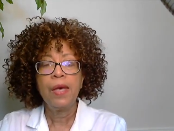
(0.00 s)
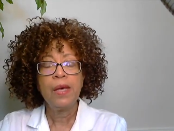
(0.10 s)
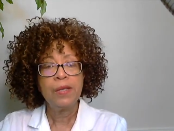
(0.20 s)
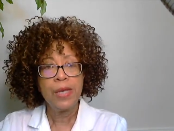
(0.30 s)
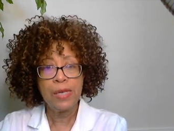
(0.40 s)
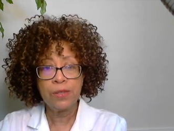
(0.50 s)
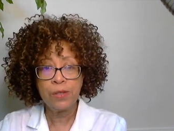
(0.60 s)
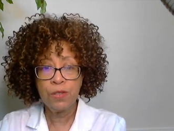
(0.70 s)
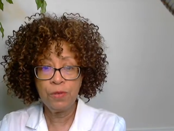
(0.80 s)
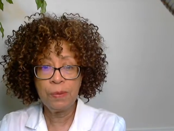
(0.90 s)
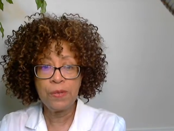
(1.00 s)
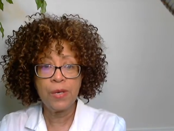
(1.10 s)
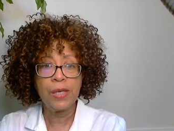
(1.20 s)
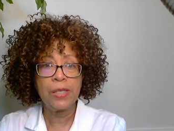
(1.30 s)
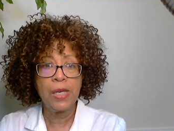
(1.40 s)
Nasal strips
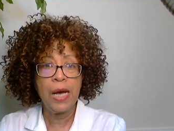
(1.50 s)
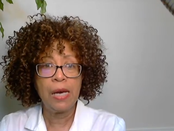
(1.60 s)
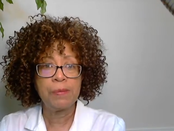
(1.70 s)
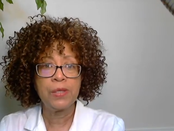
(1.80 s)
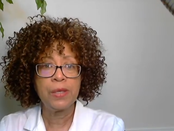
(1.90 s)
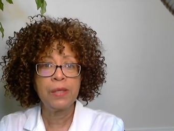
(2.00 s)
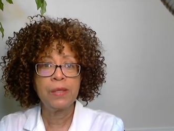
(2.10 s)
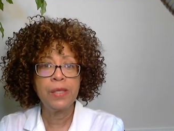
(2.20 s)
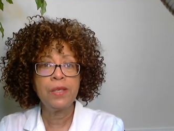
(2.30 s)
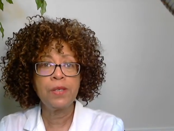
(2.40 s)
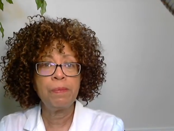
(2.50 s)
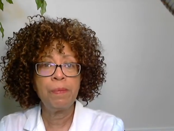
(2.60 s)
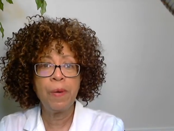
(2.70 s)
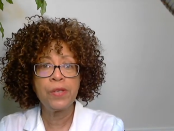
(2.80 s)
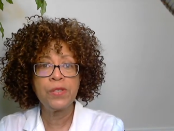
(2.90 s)
are a good option. These are
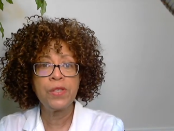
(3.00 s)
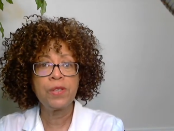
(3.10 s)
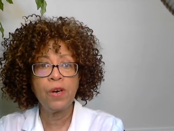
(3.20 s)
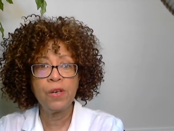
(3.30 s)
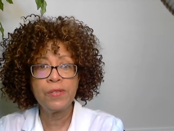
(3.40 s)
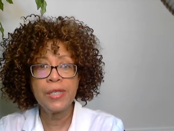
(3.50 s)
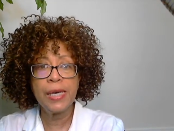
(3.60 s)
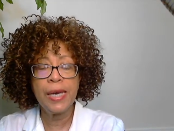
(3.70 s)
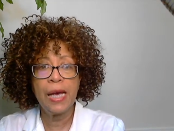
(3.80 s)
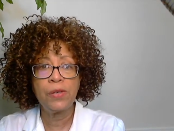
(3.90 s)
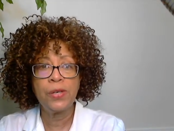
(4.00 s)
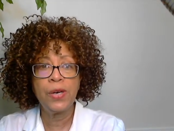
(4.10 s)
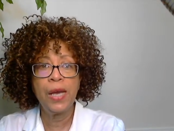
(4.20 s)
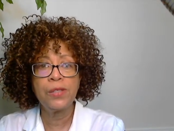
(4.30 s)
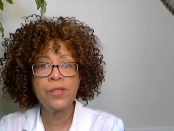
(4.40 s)
purchased over the
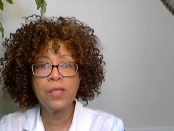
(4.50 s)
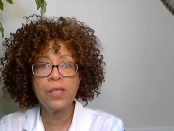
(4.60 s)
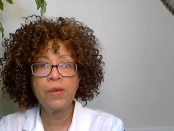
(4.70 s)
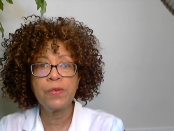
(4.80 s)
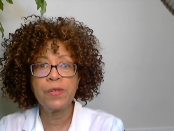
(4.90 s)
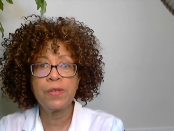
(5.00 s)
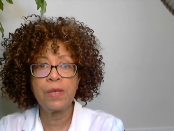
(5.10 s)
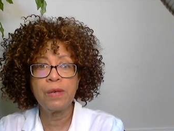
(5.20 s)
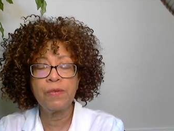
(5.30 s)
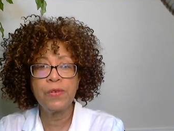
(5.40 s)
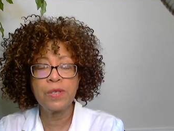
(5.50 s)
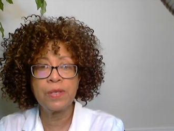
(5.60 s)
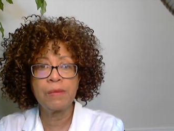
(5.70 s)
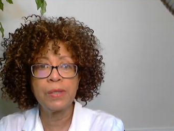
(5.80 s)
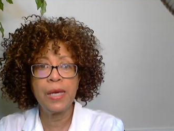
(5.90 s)
counter, and you should look for
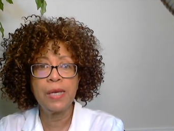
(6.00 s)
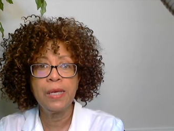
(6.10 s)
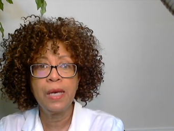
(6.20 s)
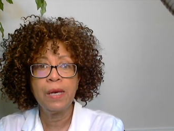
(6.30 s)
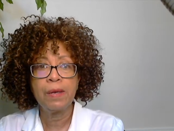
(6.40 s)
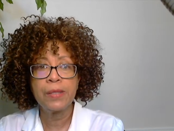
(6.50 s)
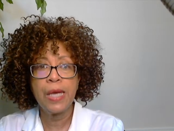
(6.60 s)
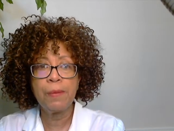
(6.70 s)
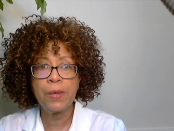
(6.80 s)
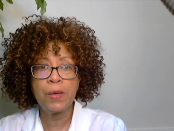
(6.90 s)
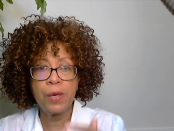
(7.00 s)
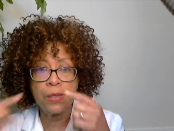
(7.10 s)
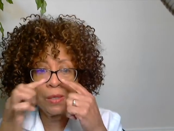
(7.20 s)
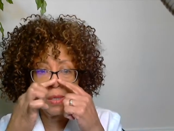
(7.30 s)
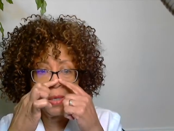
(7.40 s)
some that tape
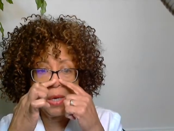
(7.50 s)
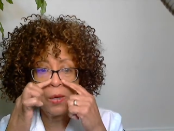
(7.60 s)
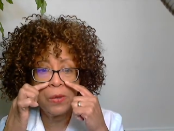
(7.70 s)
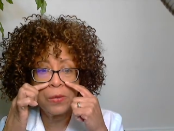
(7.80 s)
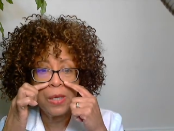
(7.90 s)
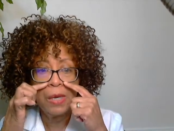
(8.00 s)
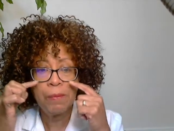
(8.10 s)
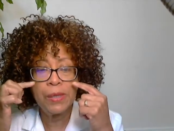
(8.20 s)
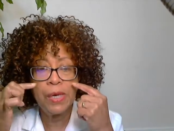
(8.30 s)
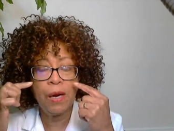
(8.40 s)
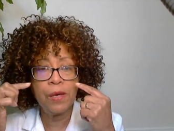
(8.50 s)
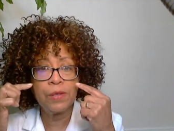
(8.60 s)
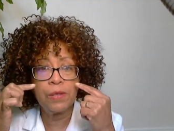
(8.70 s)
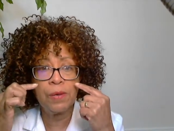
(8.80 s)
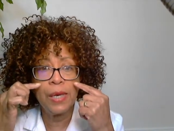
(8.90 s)
across the nose, but they
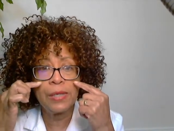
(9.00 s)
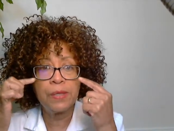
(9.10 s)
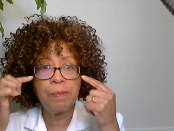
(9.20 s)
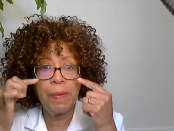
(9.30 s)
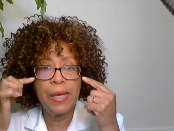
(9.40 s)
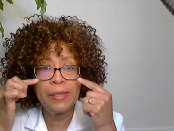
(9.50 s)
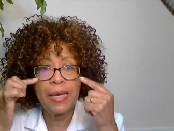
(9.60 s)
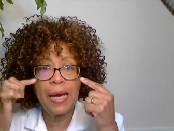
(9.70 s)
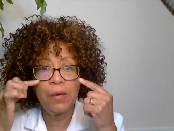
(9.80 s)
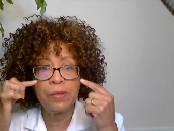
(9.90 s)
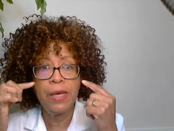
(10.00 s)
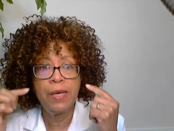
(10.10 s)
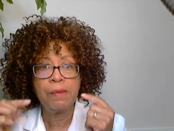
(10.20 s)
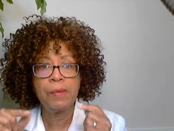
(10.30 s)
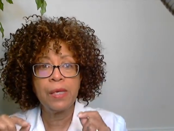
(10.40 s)
also expand out,
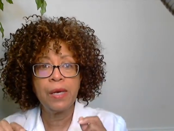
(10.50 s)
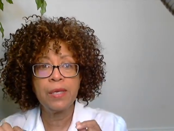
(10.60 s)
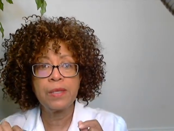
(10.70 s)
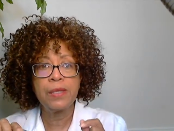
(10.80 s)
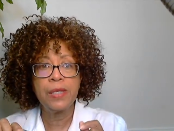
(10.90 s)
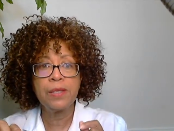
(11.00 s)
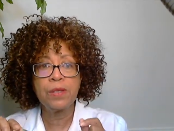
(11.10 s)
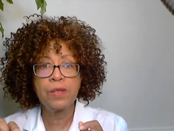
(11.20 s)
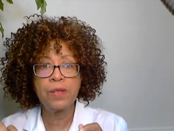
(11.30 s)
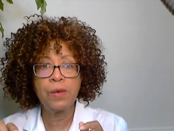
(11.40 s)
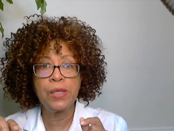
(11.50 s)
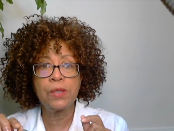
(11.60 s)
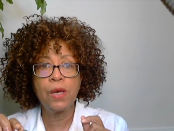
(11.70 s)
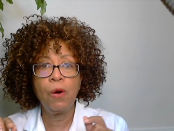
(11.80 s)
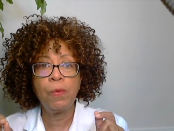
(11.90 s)
because this is going
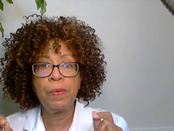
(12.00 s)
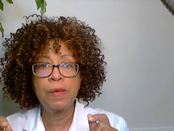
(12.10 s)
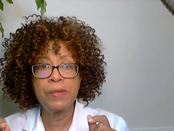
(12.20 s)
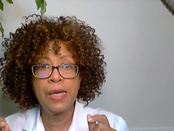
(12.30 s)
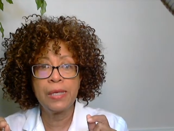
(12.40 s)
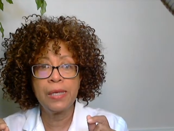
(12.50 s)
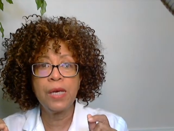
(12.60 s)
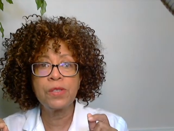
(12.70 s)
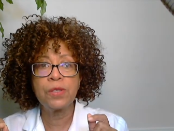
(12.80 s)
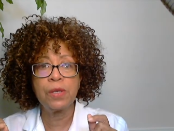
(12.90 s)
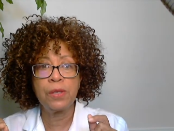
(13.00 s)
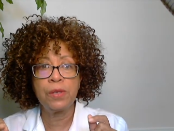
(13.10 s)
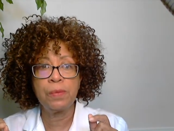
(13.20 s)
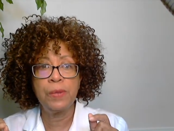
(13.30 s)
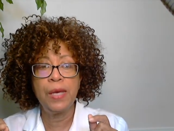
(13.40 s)
to open up that nostril a
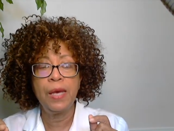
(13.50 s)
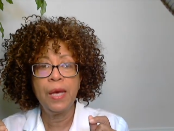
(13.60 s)
little bit.